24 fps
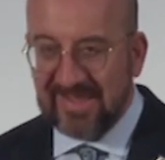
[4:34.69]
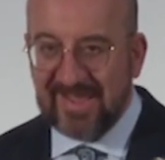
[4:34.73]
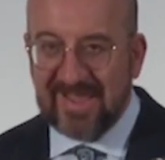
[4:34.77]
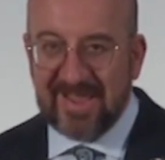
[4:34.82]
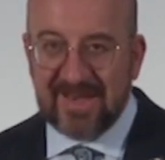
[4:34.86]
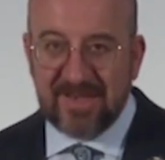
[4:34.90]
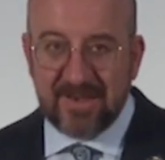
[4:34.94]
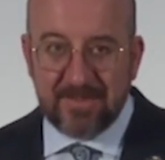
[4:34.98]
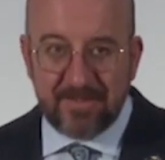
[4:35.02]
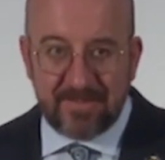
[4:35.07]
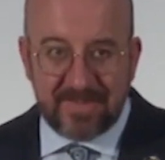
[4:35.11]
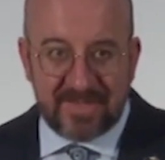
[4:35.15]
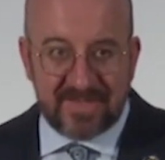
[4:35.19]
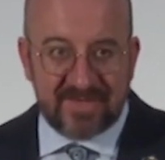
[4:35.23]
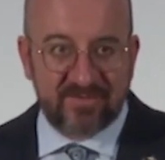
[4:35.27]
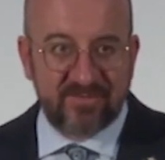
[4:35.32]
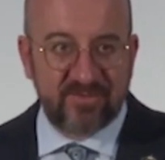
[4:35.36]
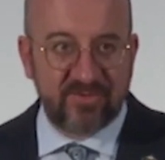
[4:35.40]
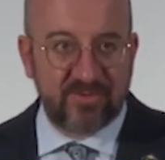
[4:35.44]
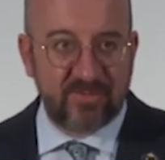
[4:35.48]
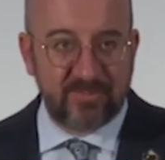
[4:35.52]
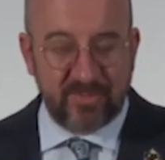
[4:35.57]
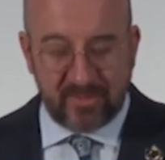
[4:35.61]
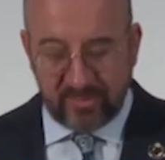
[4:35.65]
and make
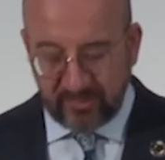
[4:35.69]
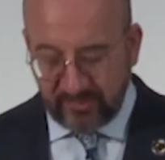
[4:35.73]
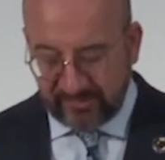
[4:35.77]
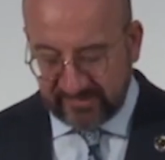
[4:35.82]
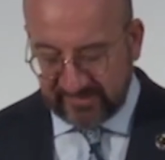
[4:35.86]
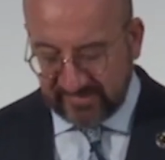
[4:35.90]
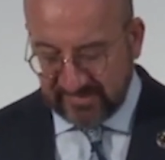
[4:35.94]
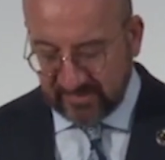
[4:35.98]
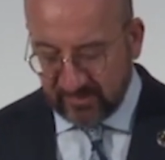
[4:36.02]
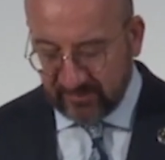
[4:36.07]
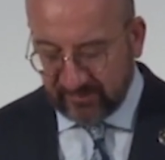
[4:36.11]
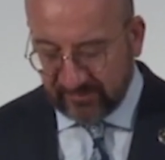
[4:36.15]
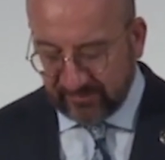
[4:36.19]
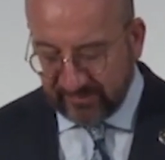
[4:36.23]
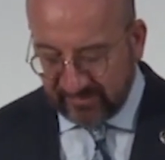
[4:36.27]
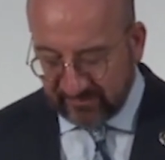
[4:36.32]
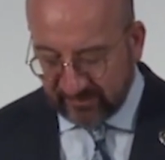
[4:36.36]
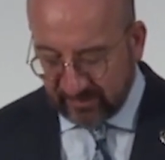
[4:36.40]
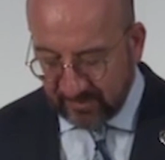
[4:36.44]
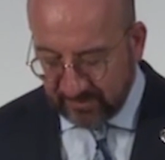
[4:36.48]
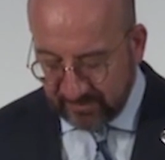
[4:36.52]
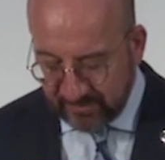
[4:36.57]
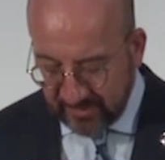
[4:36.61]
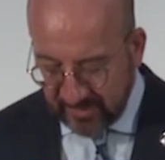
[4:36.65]
the WTO fit
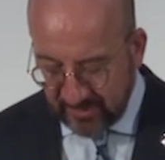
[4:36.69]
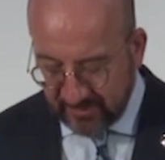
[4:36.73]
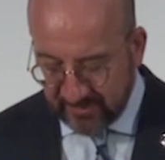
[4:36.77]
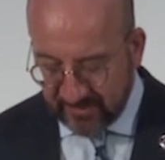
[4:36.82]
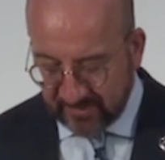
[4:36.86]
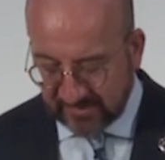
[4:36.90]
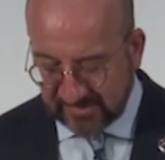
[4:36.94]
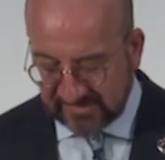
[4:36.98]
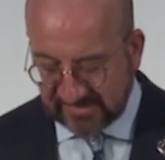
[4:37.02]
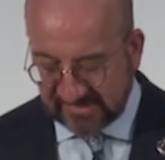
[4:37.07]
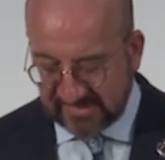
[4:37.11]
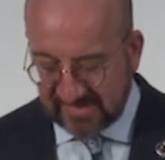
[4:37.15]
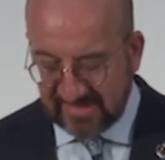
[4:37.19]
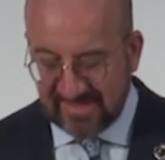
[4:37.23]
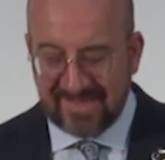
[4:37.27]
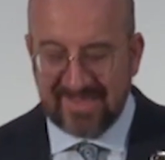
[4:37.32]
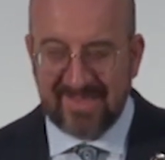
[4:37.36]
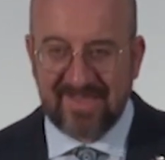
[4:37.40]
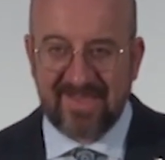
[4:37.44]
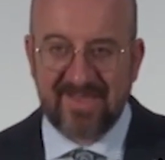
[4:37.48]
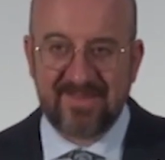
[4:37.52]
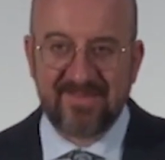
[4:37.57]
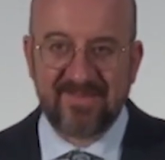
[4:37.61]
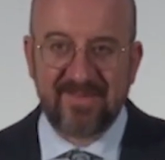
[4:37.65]
for purpose
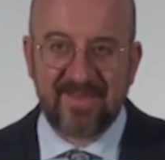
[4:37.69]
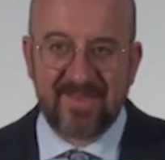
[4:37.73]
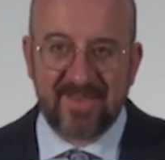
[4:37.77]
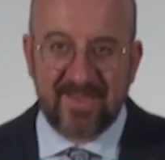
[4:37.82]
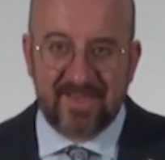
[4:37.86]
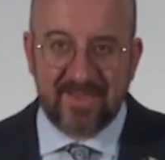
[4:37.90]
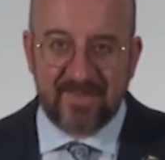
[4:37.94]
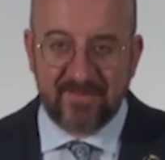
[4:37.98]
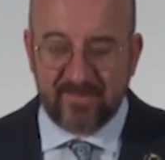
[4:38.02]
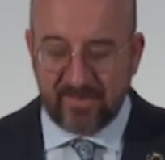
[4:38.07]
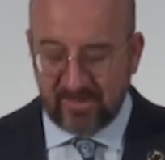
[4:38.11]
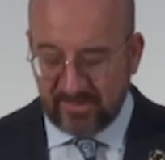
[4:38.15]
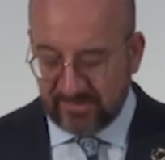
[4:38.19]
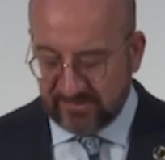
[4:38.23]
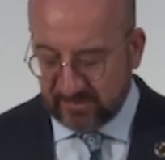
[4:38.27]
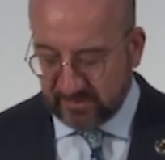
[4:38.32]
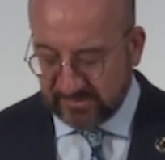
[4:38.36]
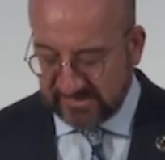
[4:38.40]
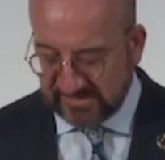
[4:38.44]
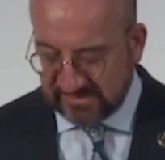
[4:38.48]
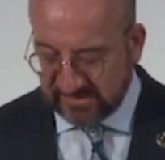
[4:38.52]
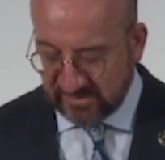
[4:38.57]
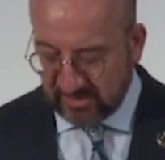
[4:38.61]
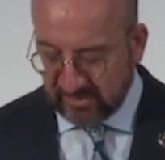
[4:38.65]
and able to
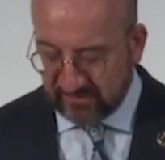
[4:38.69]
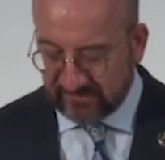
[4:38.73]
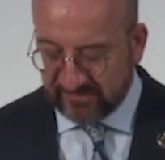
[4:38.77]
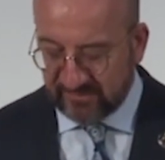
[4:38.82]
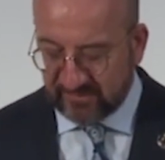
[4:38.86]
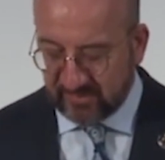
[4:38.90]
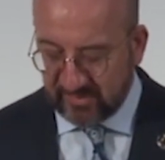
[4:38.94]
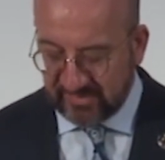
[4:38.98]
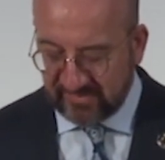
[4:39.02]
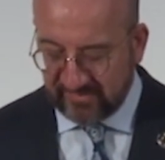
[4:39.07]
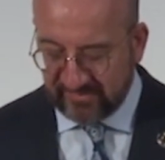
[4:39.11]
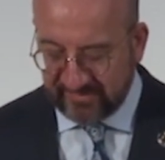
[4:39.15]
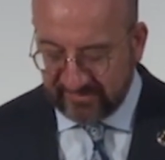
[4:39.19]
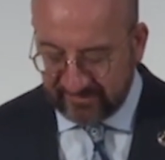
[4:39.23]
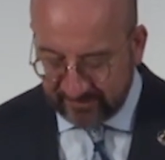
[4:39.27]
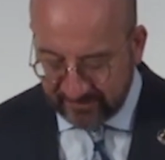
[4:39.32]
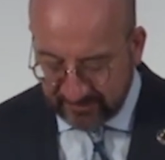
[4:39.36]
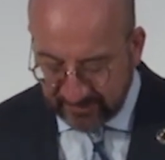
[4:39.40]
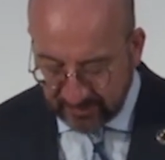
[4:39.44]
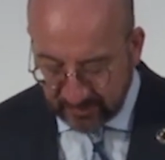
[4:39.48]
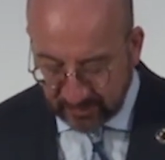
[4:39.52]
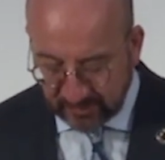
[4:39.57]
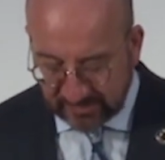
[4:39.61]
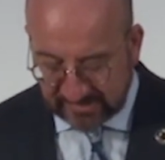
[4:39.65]
resolve trade
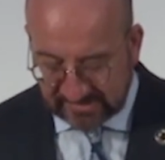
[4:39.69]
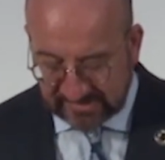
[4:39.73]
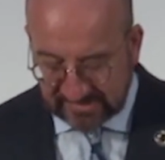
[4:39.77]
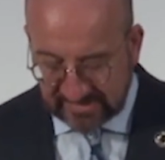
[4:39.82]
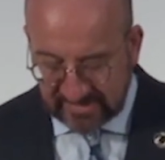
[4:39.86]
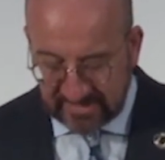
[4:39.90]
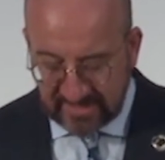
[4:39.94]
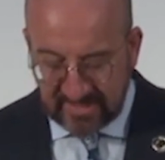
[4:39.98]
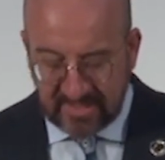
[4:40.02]
disputes.